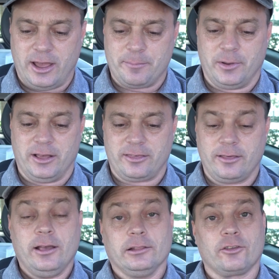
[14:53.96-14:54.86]
night bus.
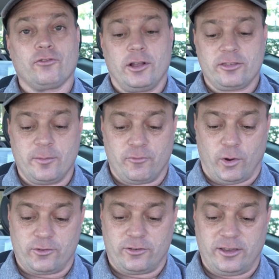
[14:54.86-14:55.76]
Let's run some
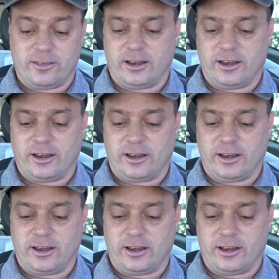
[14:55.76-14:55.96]
fortresses,